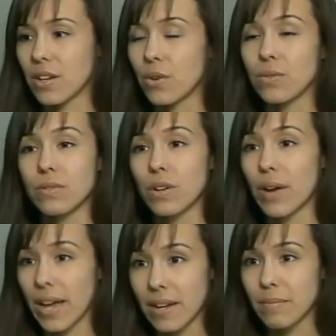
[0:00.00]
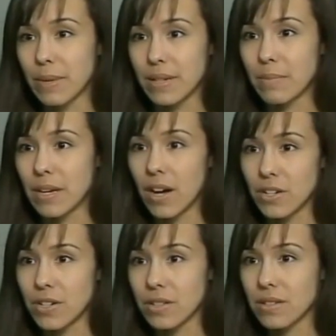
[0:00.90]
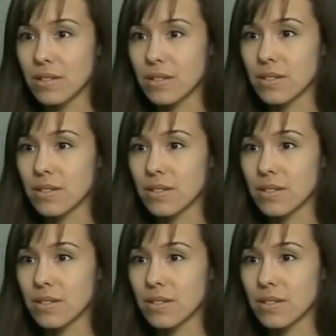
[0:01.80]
go ahead, but be cautious.